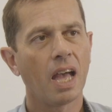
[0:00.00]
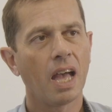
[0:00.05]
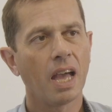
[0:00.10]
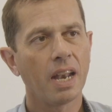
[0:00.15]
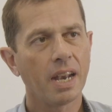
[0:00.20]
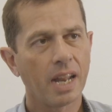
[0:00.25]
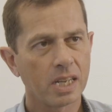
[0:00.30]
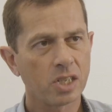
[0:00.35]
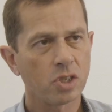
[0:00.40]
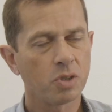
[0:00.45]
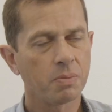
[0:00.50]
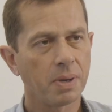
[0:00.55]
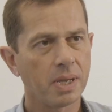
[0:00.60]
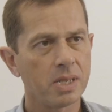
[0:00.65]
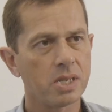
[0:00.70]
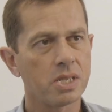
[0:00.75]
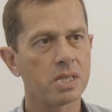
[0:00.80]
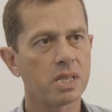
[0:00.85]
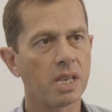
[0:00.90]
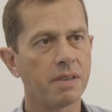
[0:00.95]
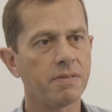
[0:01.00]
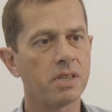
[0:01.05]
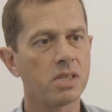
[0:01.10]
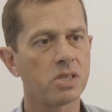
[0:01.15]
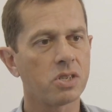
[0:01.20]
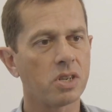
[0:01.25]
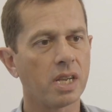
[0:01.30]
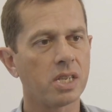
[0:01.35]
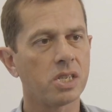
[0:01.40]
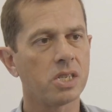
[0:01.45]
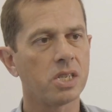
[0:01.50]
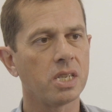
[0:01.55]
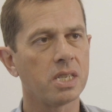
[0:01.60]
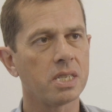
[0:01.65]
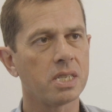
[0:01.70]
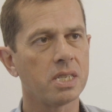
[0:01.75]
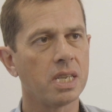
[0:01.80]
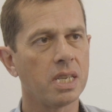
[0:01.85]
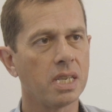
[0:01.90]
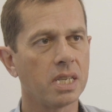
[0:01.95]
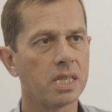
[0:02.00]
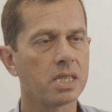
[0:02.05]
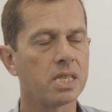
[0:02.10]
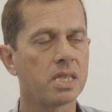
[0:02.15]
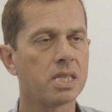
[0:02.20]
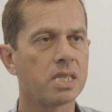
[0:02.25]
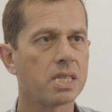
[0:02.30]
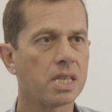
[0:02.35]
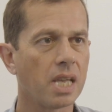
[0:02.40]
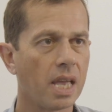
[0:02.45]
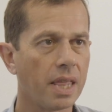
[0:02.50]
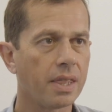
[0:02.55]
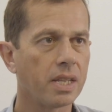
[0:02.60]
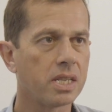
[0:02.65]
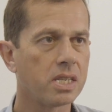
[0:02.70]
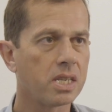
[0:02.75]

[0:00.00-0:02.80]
A National Patient Safety Strategy is needed to set the